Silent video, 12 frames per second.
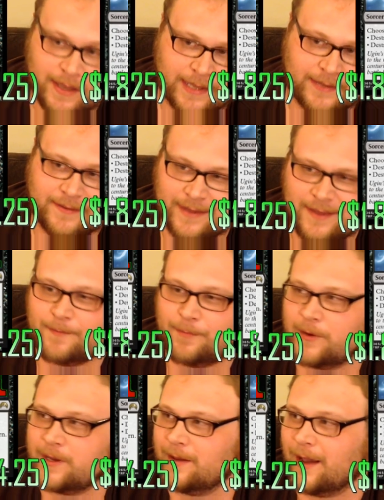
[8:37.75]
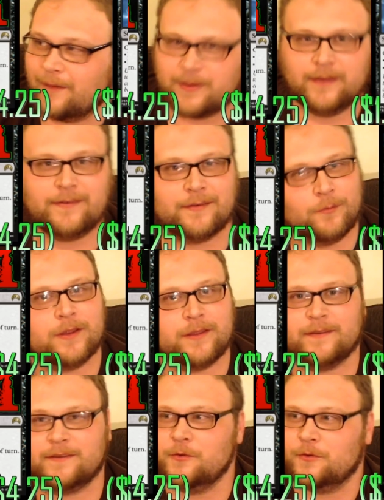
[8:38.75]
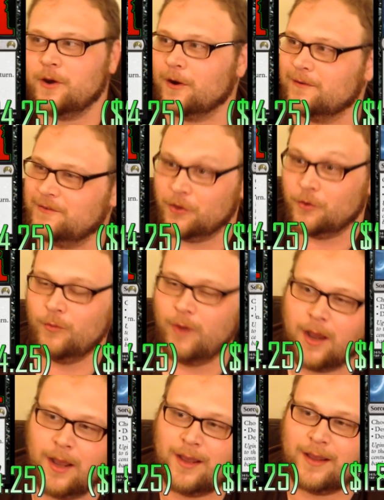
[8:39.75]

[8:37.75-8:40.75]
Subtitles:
it's pretty obvious what these 2 cards do.